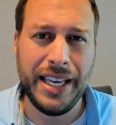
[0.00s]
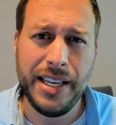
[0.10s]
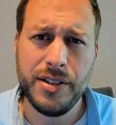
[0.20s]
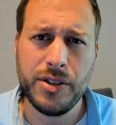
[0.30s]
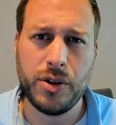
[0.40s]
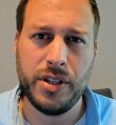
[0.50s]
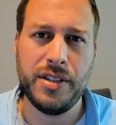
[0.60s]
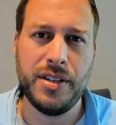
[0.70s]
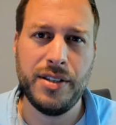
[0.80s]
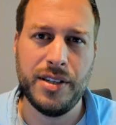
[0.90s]
is there a
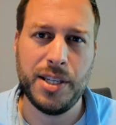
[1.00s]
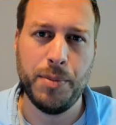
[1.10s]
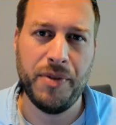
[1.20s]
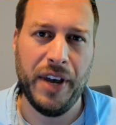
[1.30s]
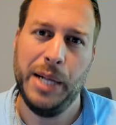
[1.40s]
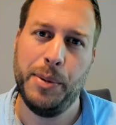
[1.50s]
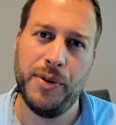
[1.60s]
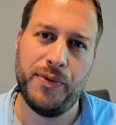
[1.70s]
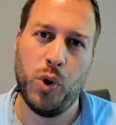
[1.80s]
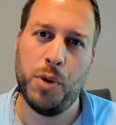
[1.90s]
listed system available
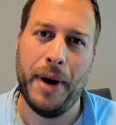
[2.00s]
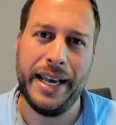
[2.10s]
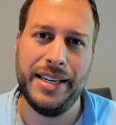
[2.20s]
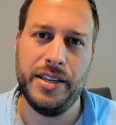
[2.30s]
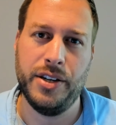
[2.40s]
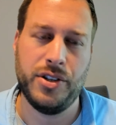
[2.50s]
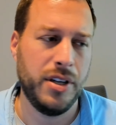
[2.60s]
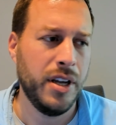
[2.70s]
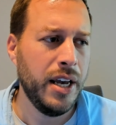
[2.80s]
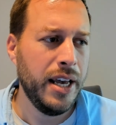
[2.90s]
for my condition?
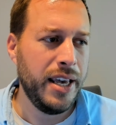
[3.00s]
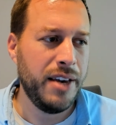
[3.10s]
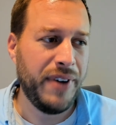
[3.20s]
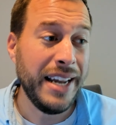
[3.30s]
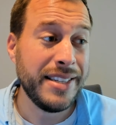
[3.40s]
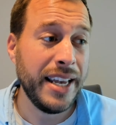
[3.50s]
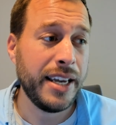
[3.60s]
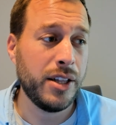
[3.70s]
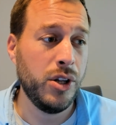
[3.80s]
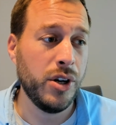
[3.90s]
If I take a look